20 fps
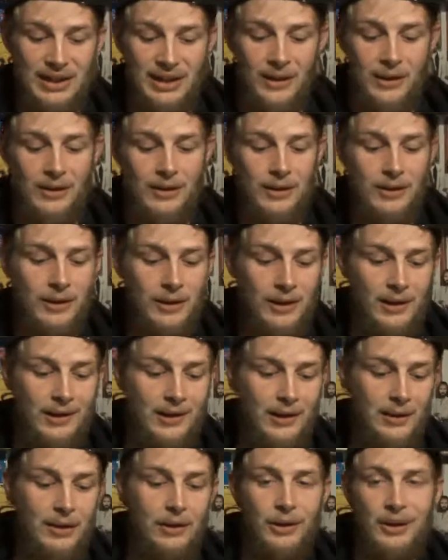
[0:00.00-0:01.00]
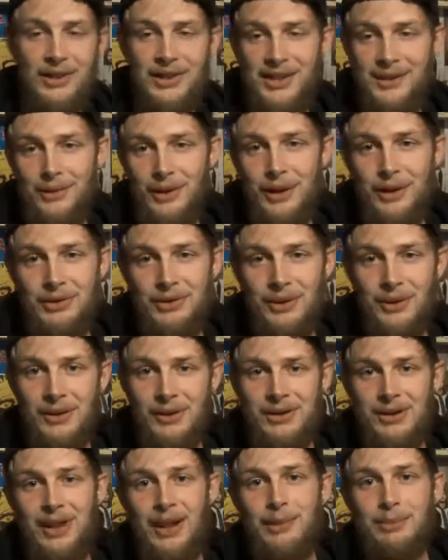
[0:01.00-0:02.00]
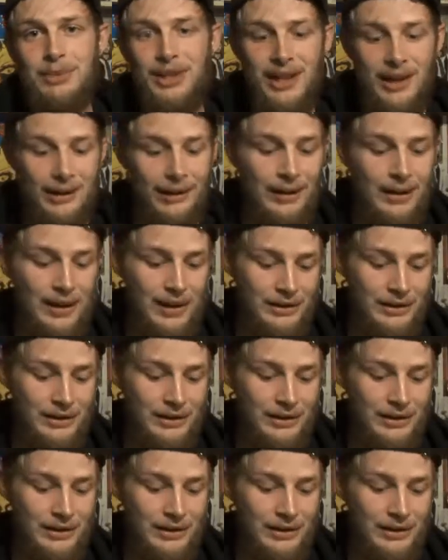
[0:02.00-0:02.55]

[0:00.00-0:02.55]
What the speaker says: that aren't included in the Grizzly Rose or the top 10.